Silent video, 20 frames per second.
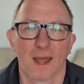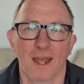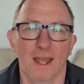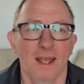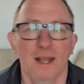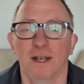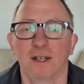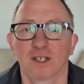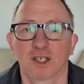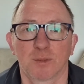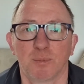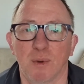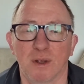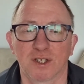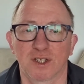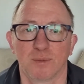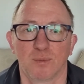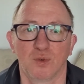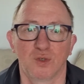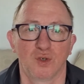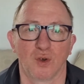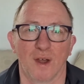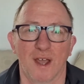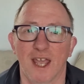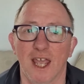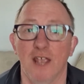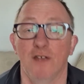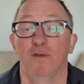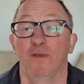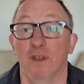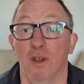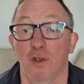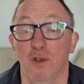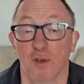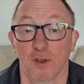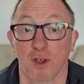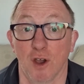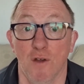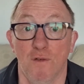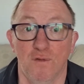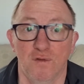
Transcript: inexpressible joy. Even though you go